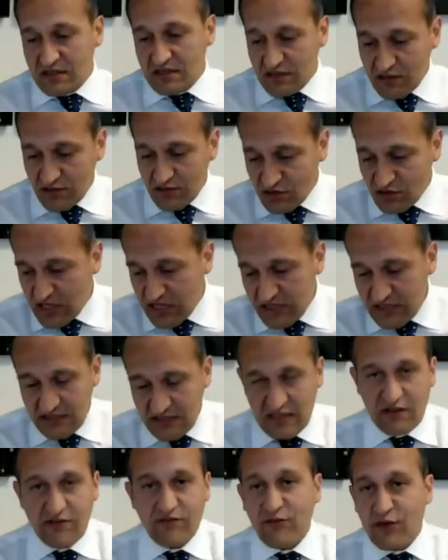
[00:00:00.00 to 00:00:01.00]
They're checking
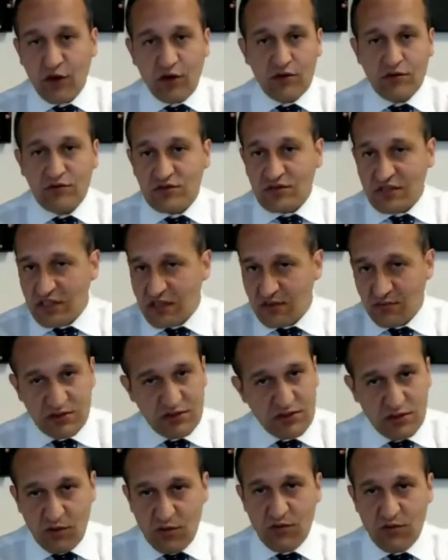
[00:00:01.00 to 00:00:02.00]
their phones, seeing
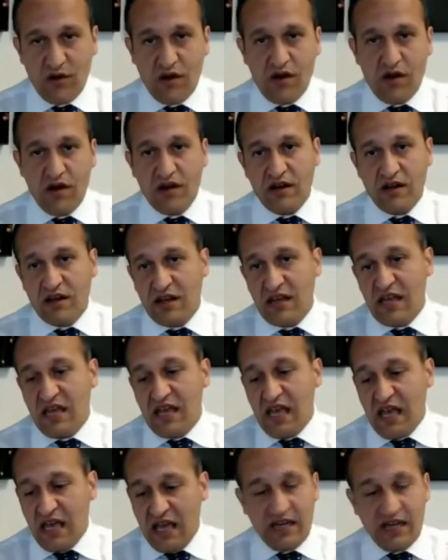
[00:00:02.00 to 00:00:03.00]
what's going on,
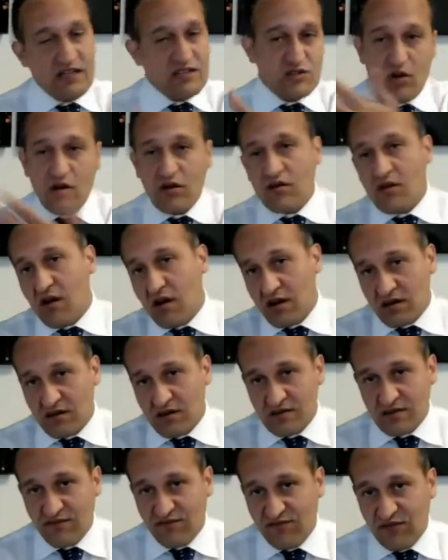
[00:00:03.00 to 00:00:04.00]
and it's all caught
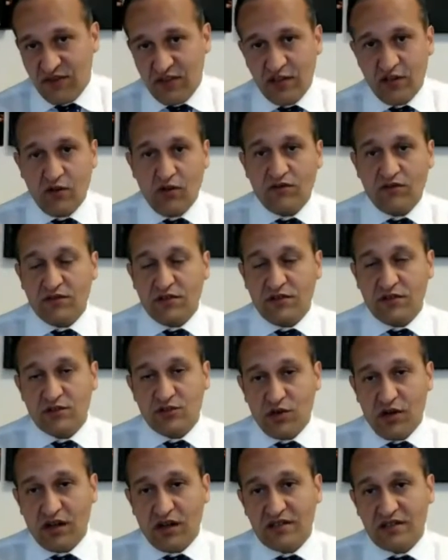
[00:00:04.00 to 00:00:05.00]
on the video of their
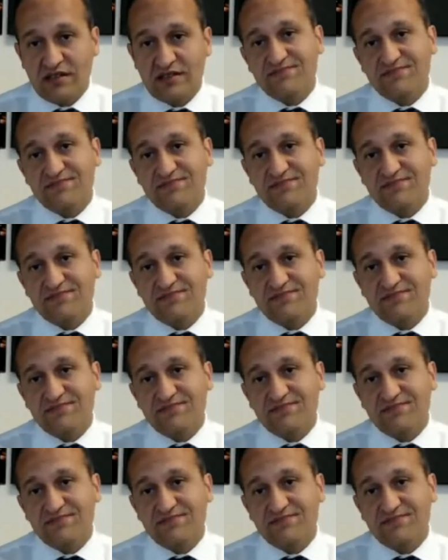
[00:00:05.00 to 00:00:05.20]
truck.